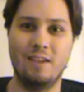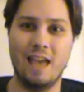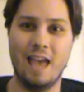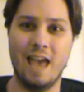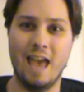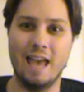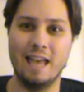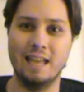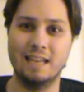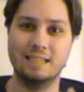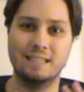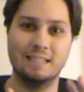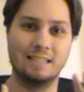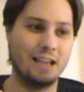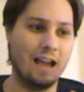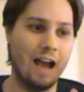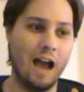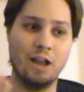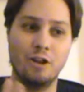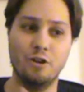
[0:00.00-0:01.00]
And
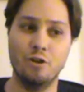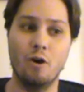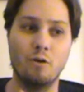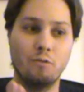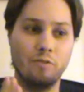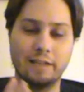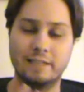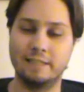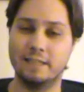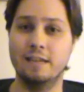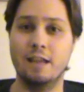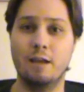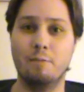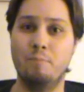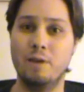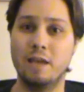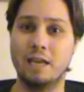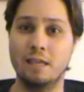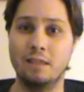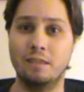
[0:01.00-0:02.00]
I know that's a
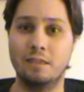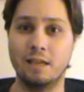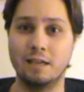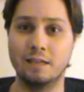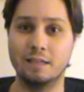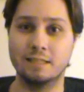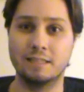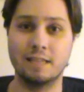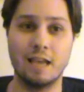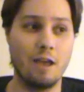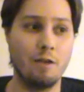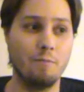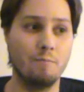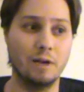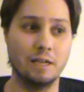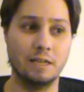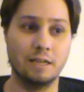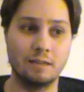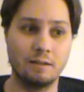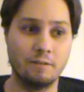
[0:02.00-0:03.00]
nitpicky thing to say,
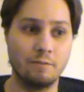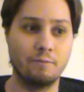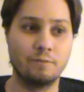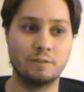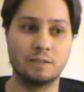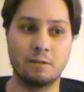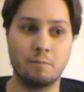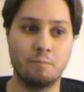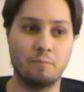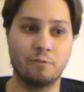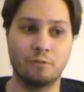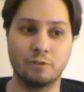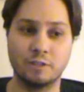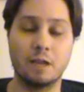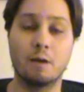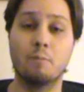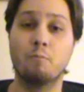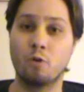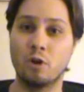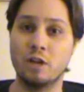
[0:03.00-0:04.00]
but for
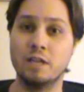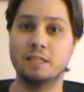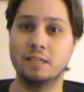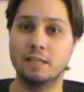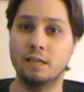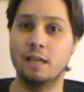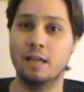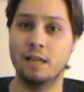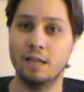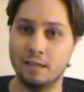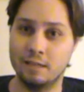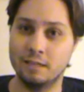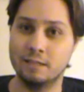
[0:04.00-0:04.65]
some reason,